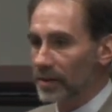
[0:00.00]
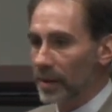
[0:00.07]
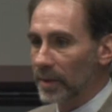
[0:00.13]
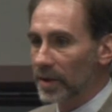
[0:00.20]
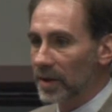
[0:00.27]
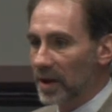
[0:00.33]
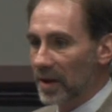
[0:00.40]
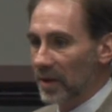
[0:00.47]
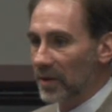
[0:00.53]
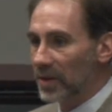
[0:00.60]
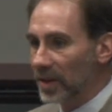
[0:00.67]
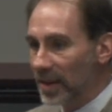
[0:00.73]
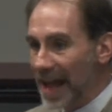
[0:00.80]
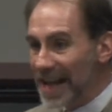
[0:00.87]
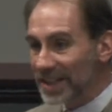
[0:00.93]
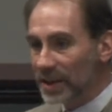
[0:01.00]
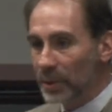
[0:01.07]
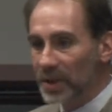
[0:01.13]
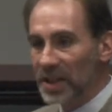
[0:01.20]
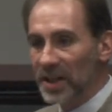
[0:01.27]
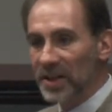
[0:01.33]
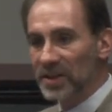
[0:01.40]
I mean, the last thing
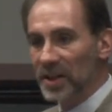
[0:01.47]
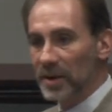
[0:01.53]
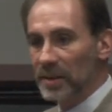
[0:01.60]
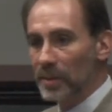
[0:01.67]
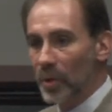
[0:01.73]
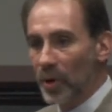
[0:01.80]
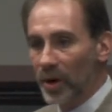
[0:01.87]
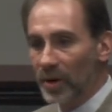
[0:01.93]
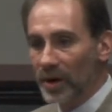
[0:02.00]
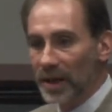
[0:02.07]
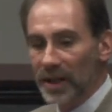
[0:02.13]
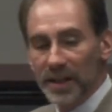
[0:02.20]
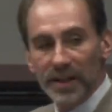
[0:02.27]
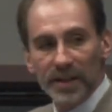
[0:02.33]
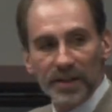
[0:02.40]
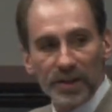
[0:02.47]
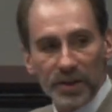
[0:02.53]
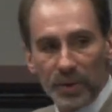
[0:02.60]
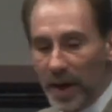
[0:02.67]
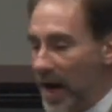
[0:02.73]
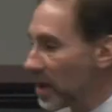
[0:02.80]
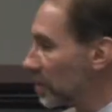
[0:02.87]
we need is a little bit more
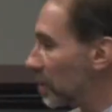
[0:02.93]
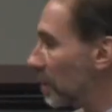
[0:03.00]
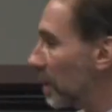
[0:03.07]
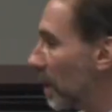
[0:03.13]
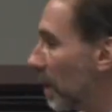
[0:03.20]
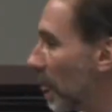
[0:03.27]
distraction.